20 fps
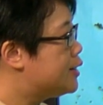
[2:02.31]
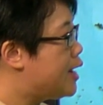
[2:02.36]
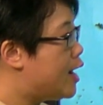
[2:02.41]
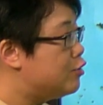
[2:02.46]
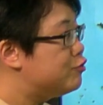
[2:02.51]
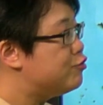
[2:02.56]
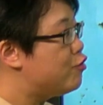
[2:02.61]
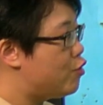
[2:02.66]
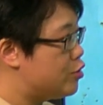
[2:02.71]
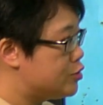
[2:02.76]

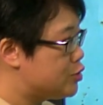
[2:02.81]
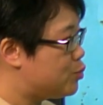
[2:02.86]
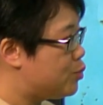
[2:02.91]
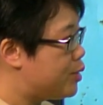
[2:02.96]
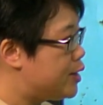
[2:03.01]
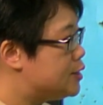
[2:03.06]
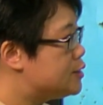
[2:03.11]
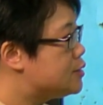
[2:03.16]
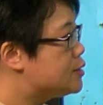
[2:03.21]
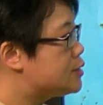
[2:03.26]
gale force
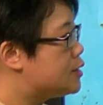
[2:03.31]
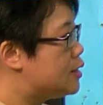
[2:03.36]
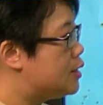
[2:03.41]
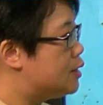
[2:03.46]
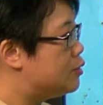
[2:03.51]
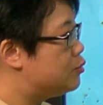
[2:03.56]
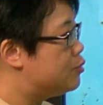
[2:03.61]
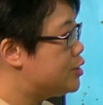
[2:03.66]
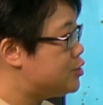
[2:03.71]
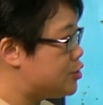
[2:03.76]
winds
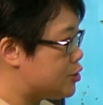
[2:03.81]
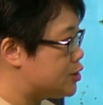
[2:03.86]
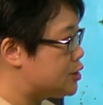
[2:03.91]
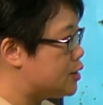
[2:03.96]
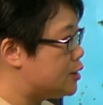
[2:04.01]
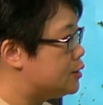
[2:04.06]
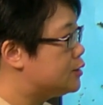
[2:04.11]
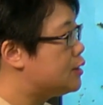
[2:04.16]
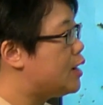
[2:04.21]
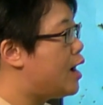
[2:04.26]

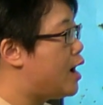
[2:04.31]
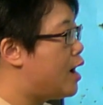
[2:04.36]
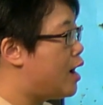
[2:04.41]
registered